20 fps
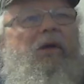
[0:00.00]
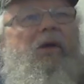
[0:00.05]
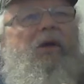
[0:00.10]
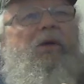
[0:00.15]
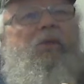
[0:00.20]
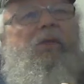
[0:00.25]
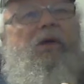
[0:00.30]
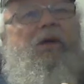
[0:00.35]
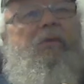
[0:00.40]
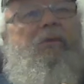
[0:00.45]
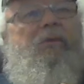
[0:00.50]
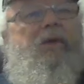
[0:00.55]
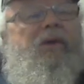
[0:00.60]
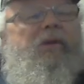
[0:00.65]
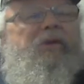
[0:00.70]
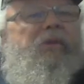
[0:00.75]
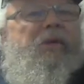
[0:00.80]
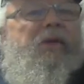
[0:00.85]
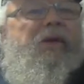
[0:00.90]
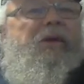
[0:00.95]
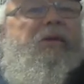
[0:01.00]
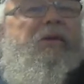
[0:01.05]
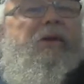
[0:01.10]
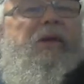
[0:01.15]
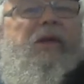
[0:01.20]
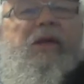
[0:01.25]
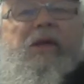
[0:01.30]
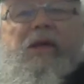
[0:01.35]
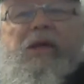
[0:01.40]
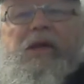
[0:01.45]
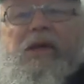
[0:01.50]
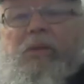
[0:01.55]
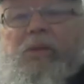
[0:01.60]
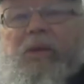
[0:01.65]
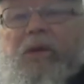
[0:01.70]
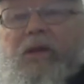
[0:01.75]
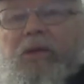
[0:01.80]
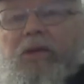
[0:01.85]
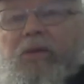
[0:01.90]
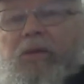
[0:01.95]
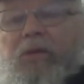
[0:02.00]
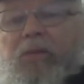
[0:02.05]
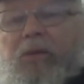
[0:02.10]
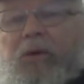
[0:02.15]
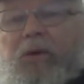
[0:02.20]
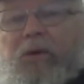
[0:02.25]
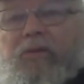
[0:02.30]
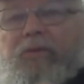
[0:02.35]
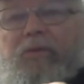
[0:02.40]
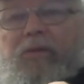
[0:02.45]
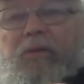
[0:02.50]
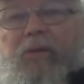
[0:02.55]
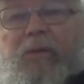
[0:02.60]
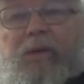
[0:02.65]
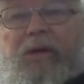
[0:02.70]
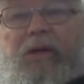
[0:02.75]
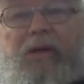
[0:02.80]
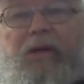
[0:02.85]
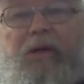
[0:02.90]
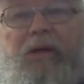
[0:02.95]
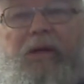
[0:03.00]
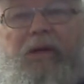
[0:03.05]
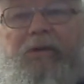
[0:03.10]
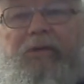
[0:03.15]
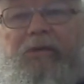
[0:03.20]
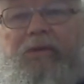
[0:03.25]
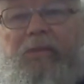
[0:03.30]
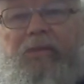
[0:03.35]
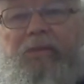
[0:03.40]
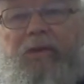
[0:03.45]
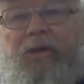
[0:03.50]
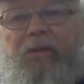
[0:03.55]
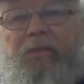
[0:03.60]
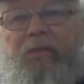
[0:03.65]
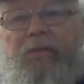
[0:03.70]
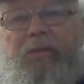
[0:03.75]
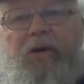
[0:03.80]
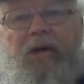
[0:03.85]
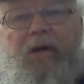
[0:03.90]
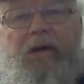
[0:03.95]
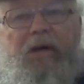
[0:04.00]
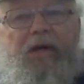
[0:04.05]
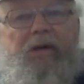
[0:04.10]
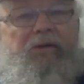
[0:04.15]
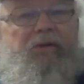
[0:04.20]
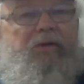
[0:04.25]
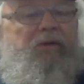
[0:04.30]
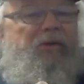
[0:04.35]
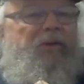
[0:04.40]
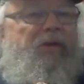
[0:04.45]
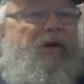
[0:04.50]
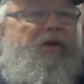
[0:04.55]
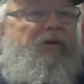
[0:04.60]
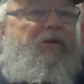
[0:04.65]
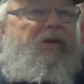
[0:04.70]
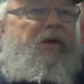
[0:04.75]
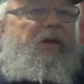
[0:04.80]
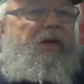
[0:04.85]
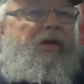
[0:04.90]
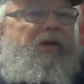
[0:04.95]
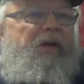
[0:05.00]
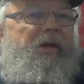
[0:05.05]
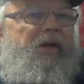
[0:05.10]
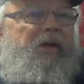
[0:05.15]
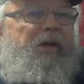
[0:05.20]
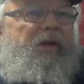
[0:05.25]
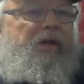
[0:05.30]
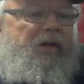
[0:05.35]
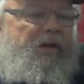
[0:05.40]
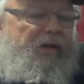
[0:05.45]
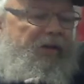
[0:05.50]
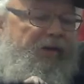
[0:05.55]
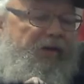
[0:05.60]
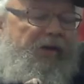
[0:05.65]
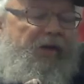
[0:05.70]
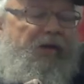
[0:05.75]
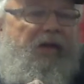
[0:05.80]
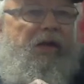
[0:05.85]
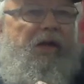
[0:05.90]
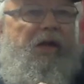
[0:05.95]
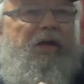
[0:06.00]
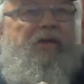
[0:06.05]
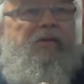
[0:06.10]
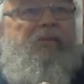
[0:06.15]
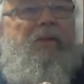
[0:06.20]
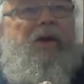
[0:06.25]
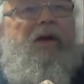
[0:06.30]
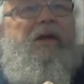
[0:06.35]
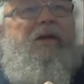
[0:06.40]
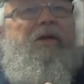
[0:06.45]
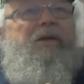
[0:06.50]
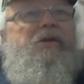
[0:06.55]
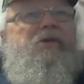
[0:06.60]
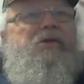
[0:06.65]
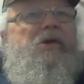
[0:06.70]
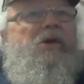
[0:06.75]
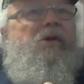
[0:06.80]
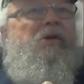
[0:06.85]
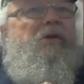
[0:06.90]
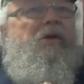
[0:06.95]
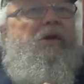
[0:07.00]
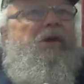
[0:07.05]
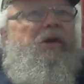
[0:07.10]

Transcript: Welcome to this week's TDD Weekly Report for the week ending September 8th, 2018. And yes, the kitty cat's back in the show.